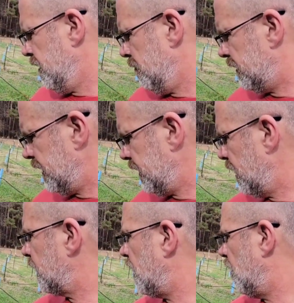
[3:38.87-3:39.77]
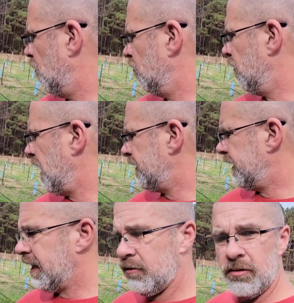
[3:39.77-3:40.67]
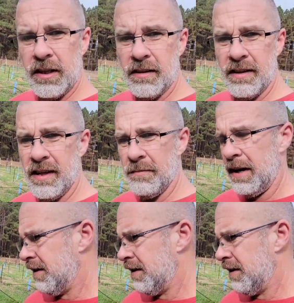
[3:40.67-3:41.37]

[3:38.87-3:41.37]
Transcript: But then he dug a hole right dead center of my